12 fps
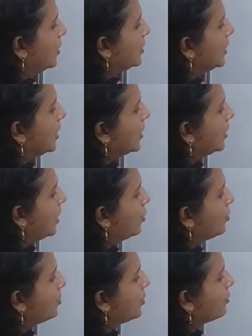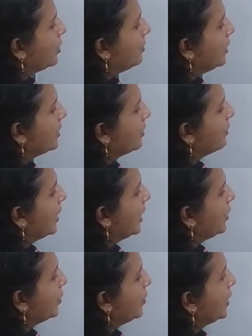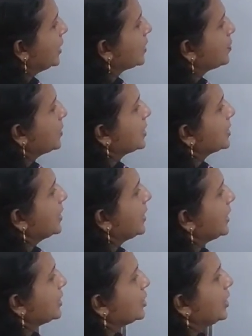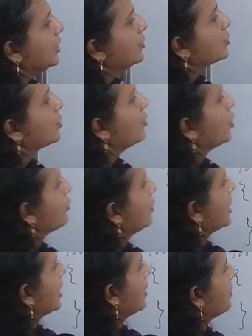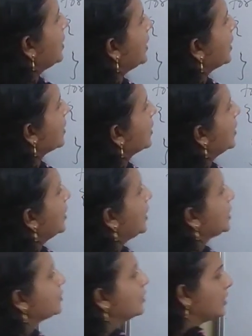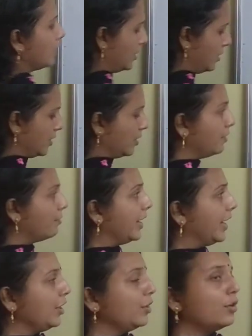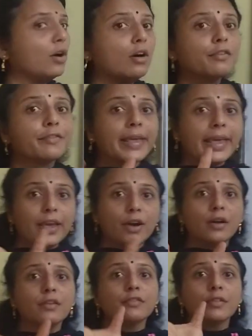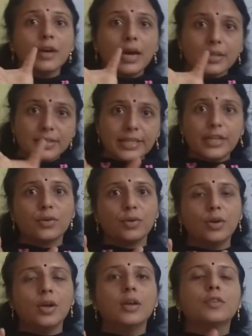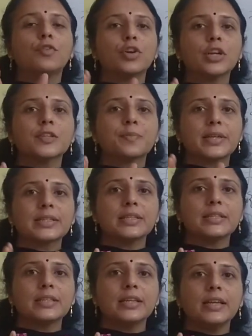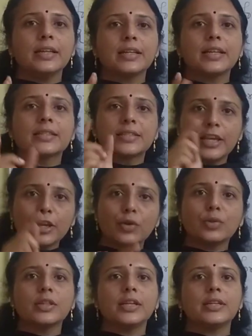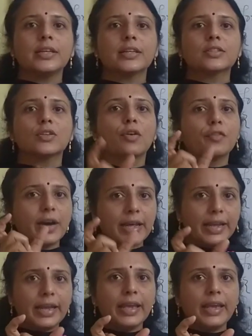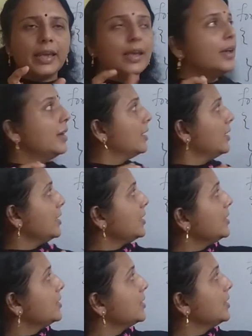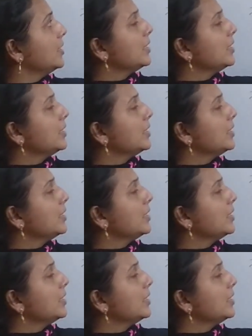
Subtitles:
the output will be the value is percentage D. So what will come here? It will the value of A of 0. What is present in the 0th index of array A? It is